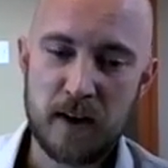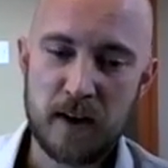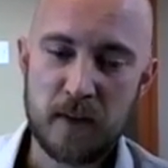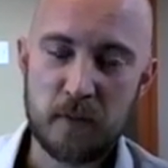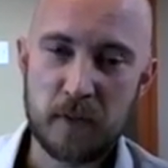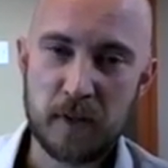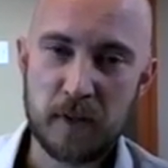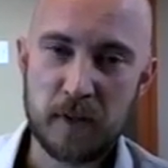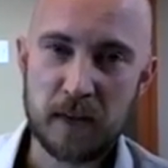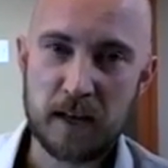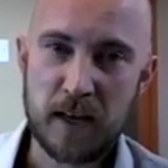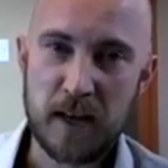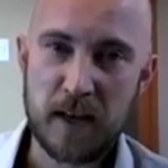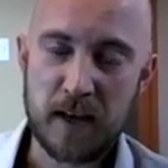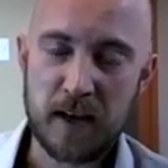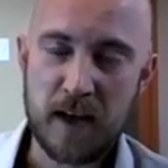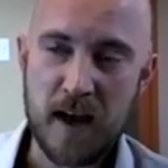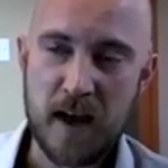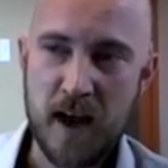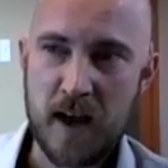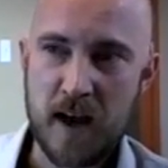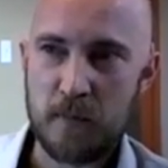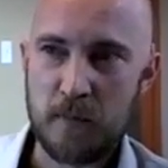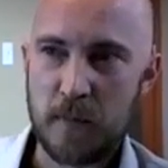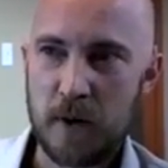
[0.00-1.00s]
blinking an
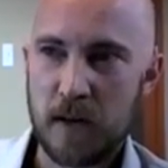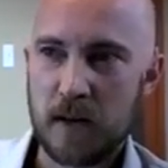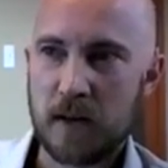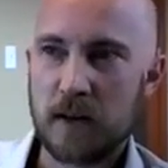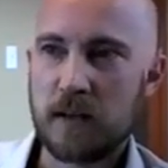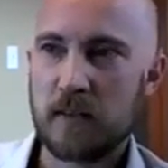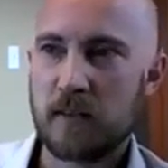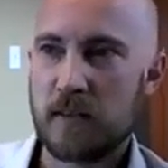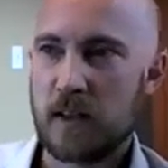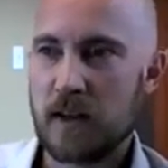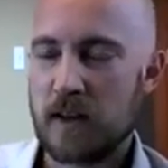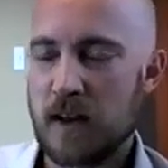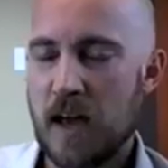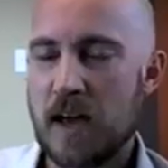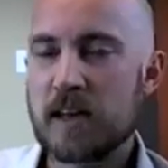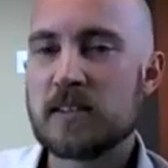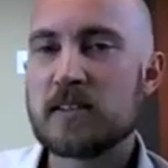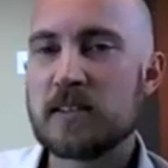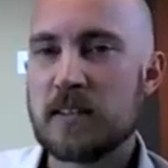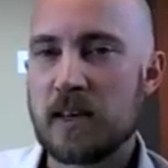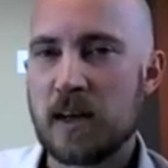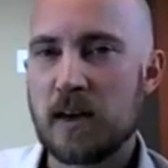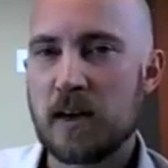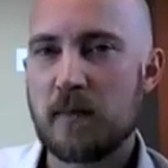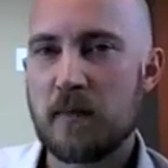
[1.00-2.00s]
eye. But the nice
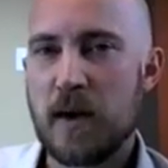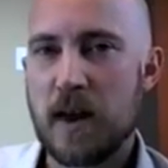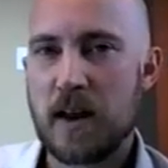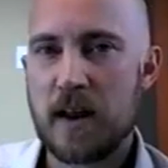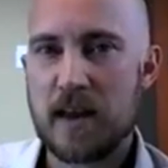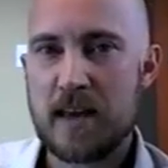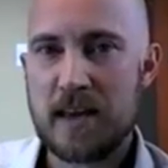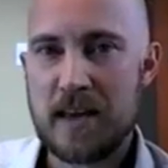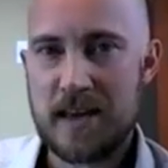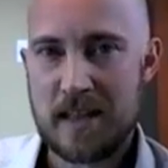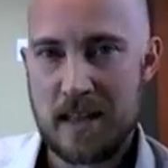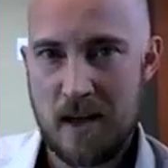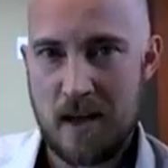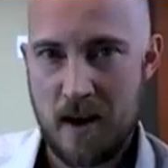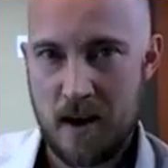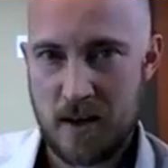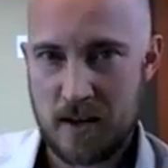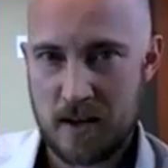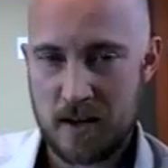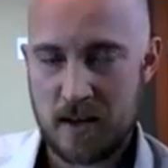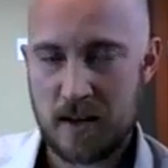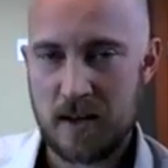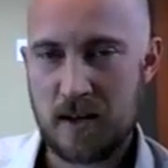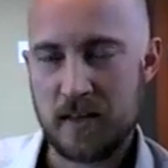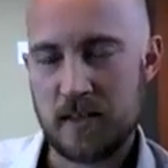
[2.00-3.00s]
thing about a HELOC
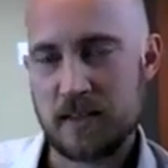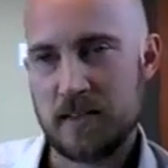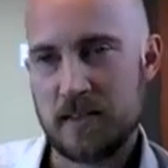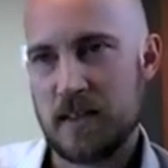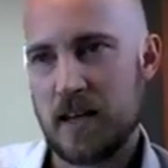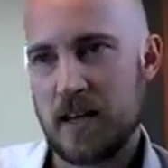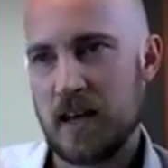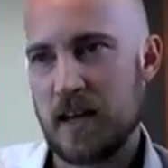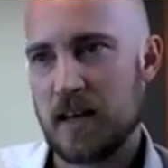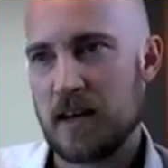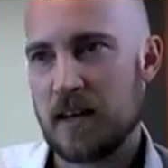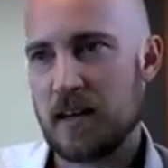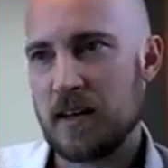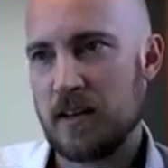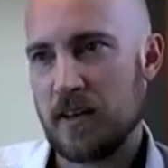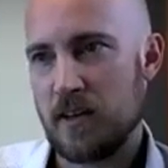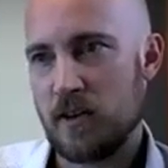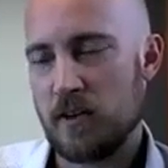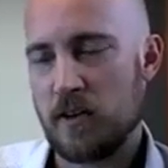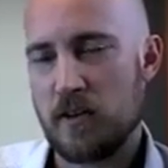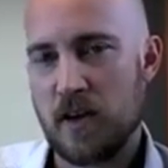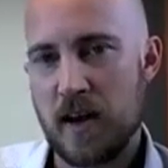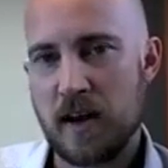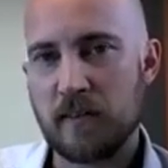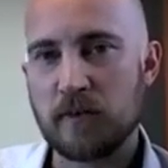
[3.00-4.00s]
is that you
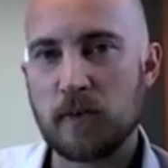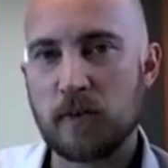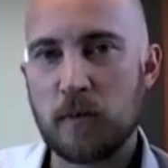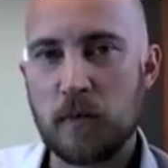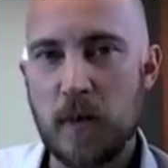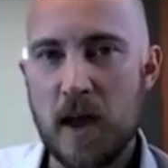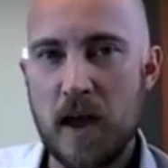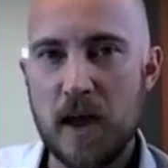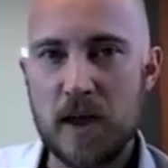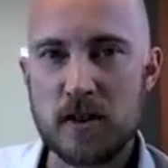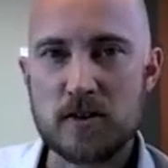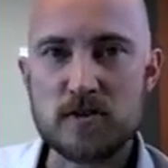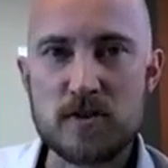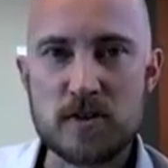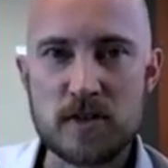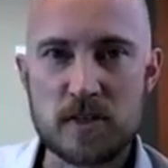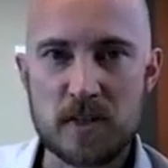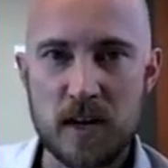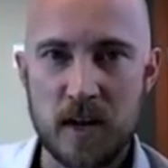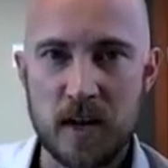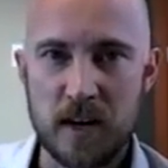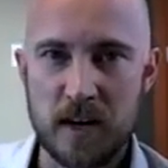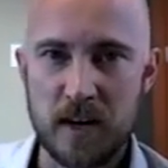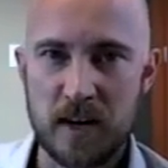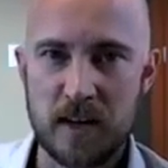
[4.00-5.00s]
don't have to pay interest
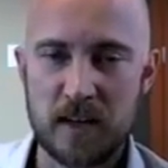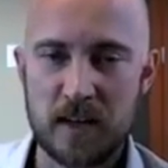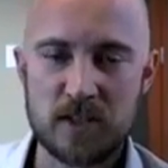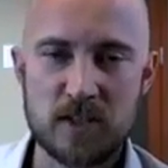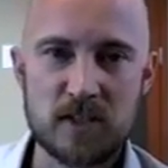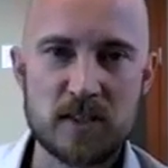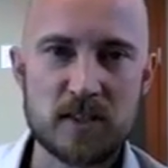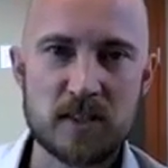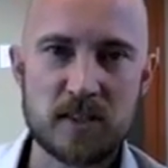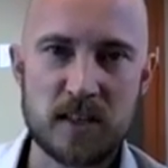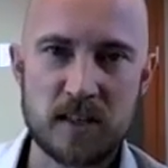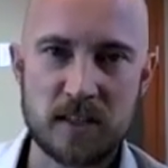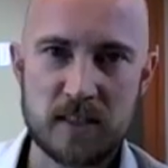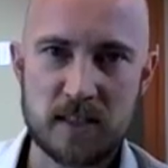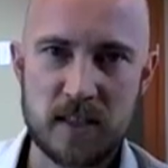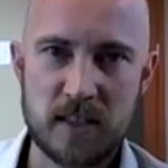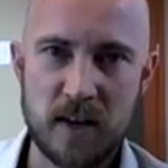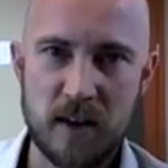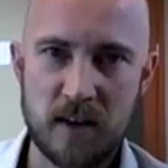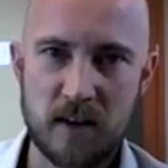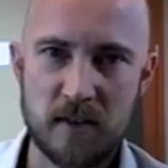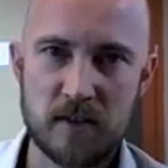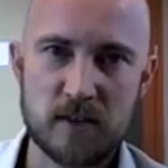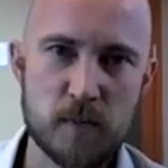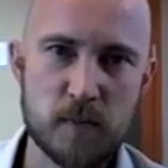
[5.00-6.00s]
on it. It just sits
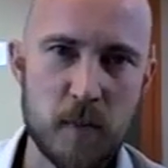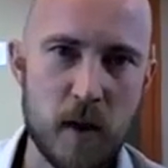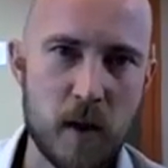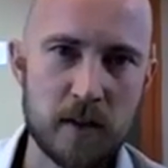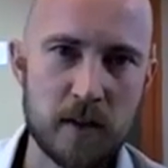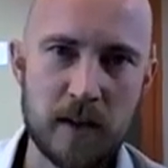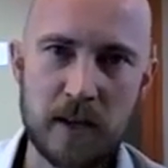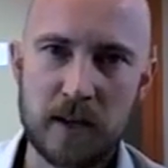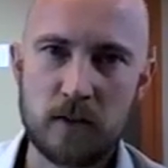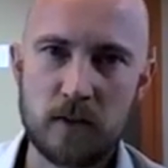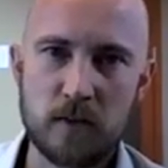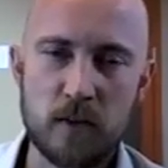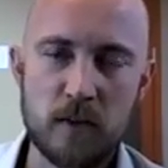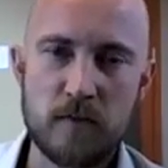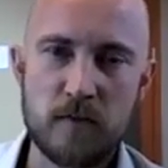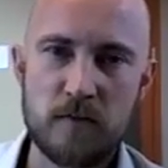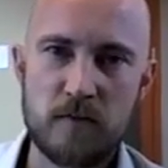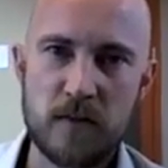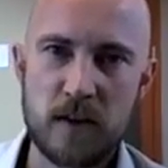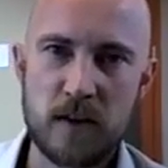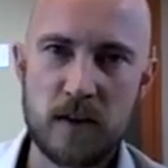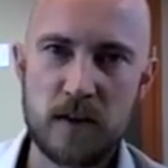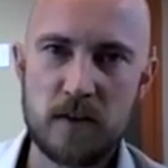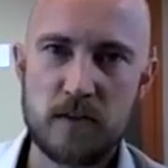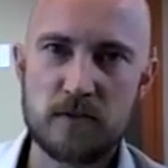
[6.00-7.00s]
there, small annual
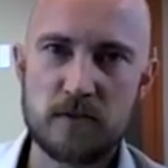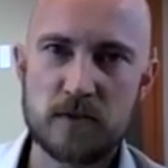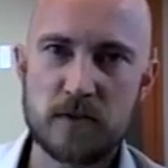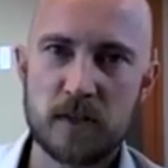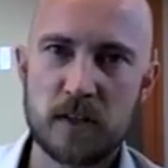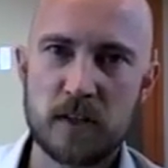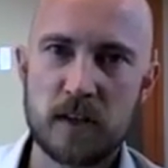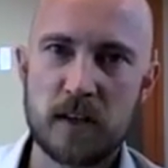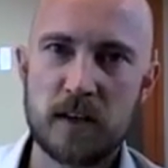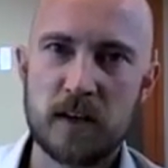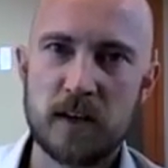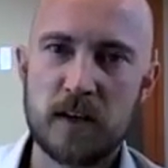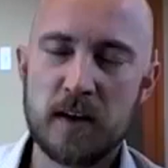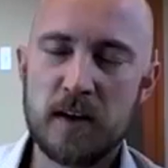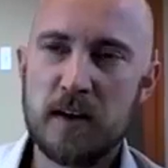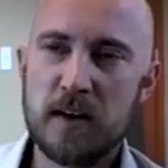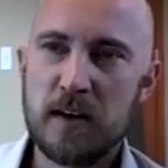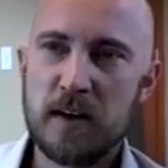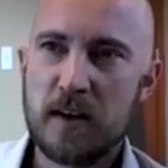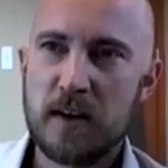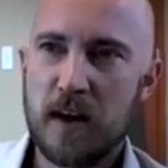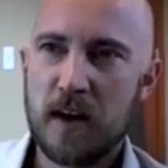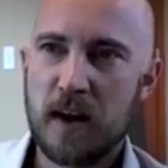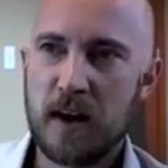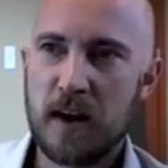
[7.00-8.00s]
fee usually.
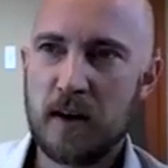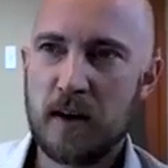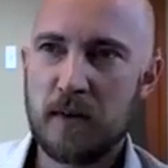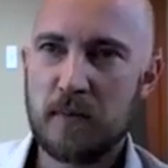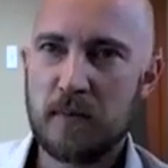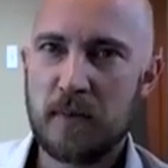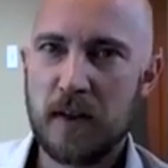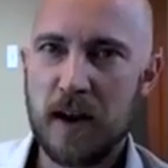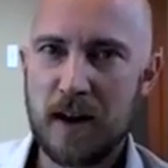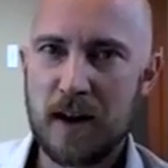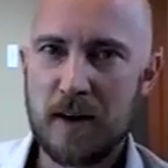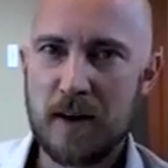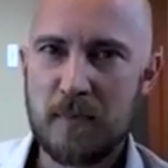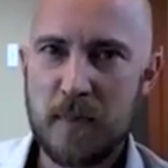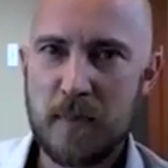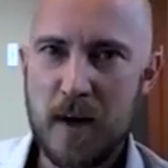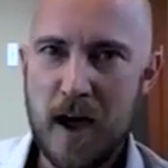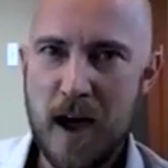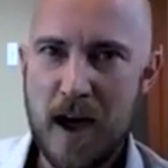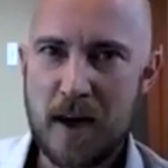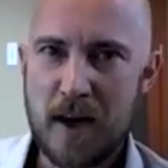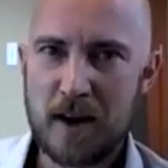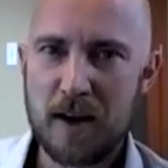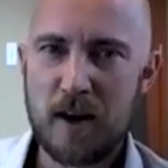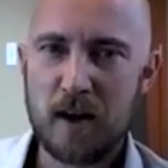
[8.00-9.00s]
Not a
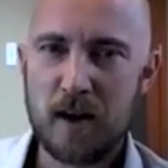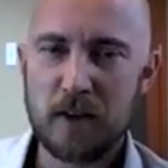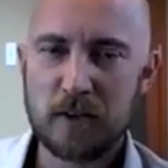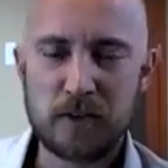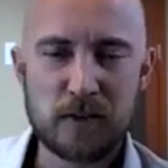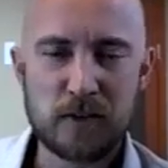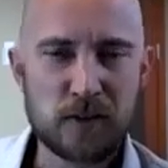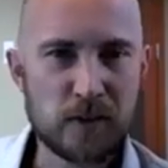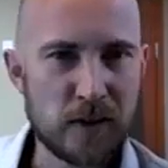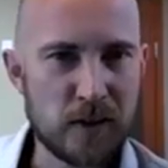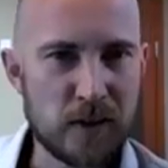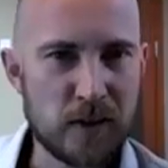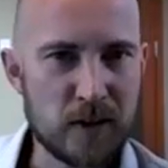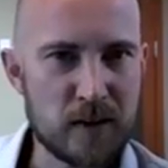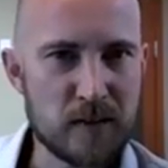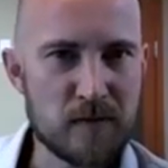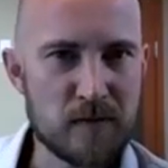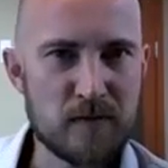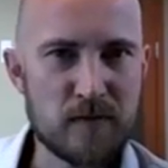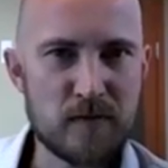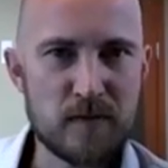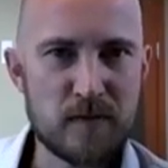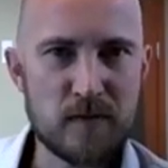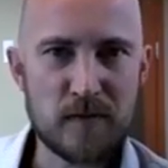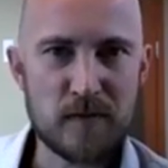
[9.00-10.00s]
bad
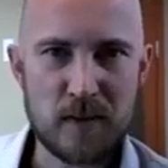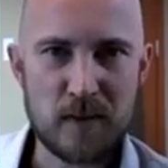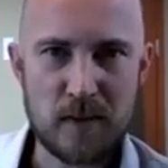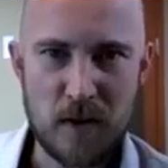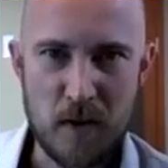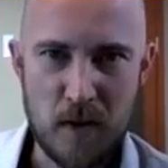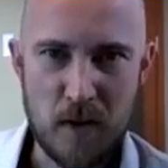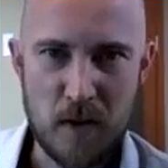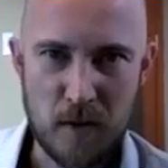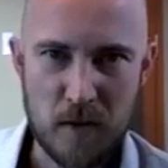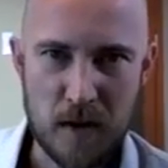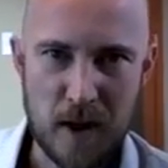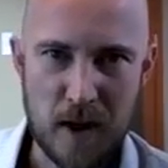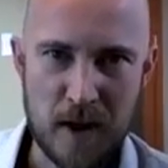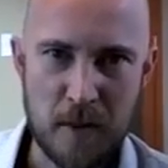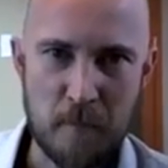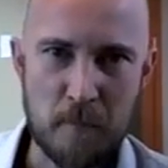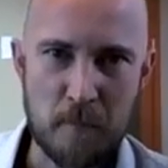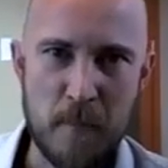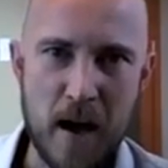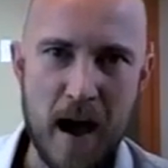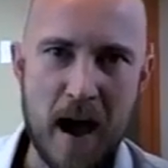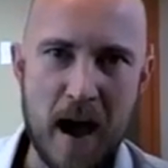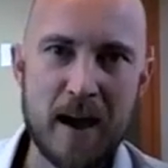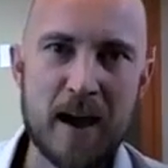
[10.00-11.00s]
alternative, kind
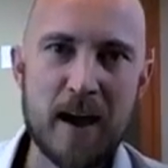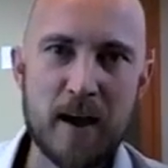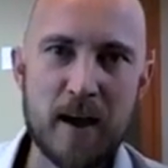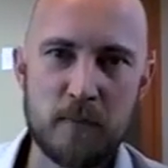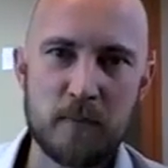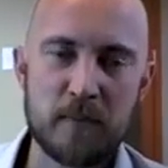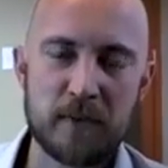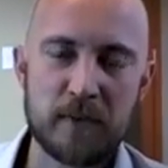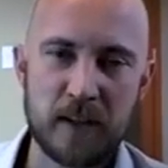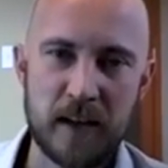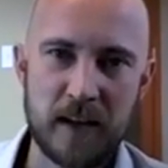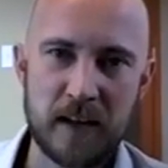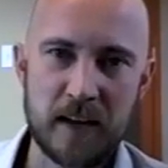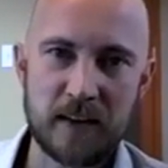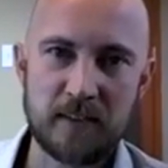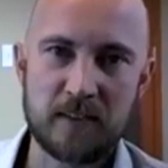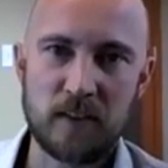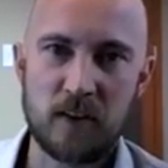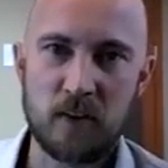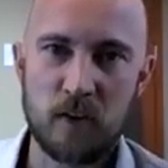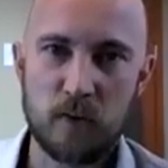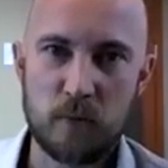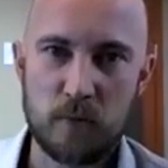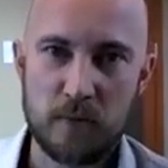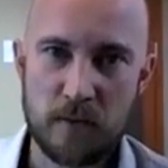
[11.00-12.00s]
of backup plan
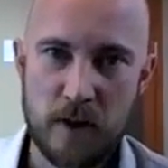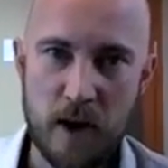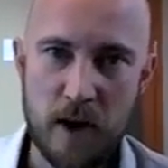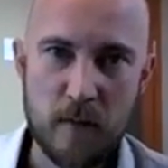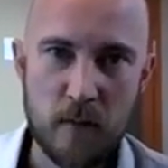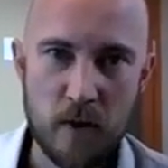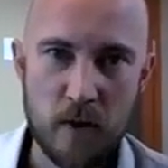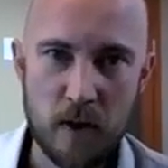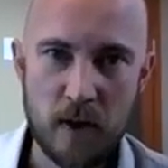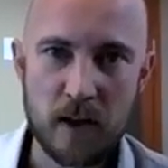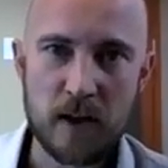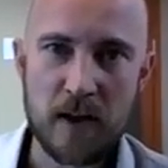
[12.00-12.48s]
to your primary